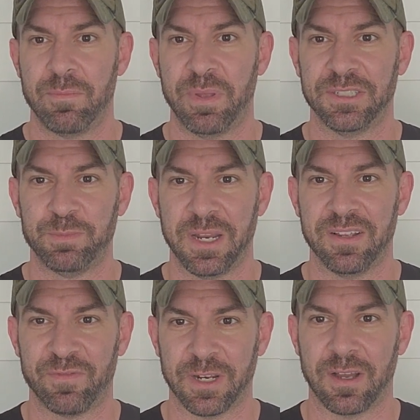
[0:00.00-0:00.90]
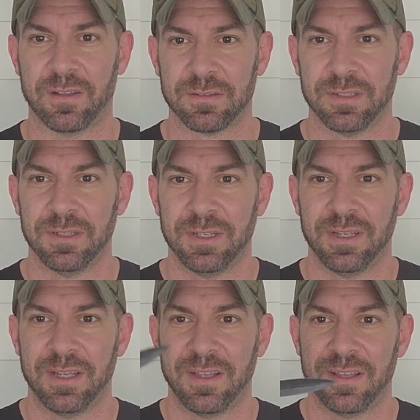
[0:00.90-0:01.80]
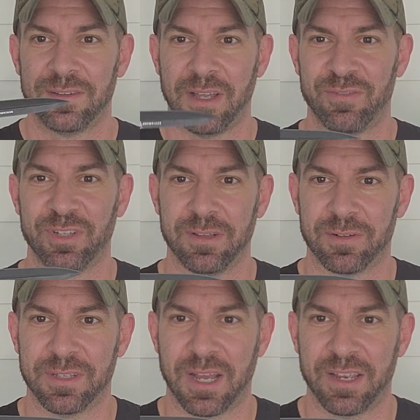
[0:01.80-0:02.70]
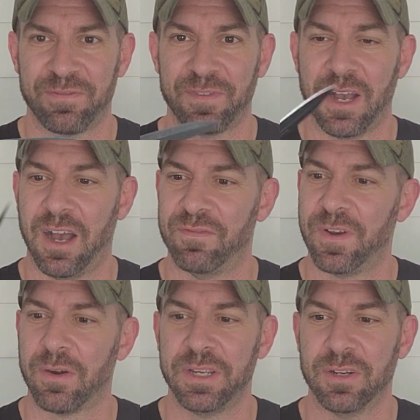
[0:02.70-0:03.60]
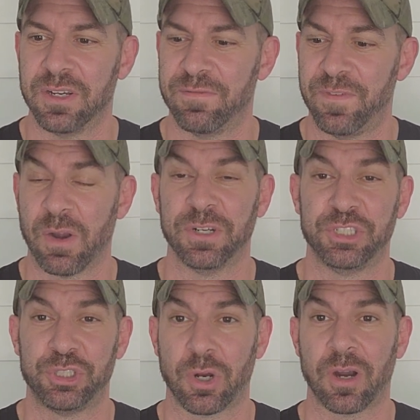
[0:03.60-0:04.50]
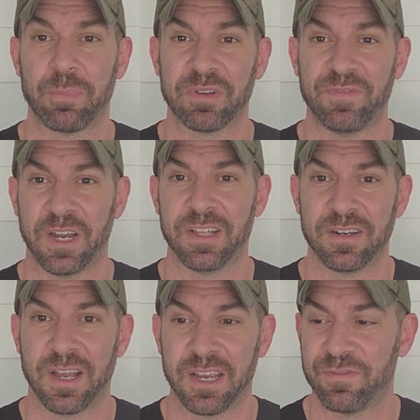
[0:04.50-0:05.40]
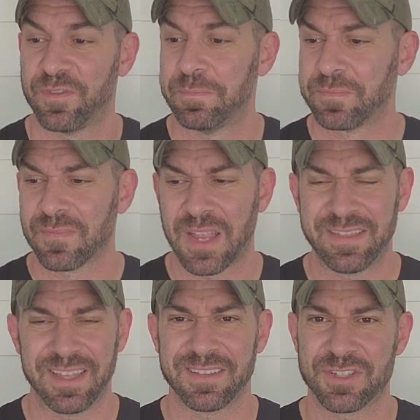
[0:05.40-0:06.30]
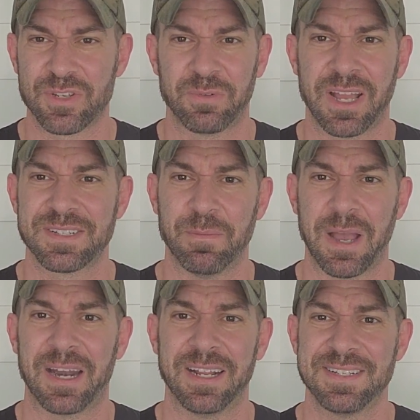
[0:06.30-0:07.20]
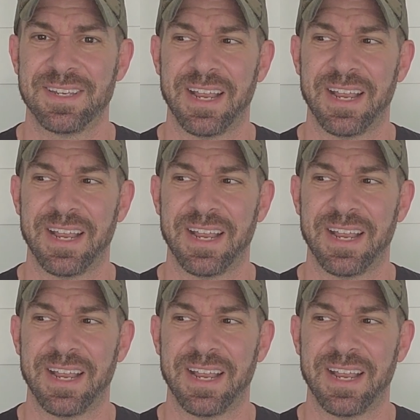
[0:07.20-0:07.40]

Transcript: BENCHMADE Infidel. Lovely little knife, very good, very sharp fighting knife. And thing that's so nice about it is it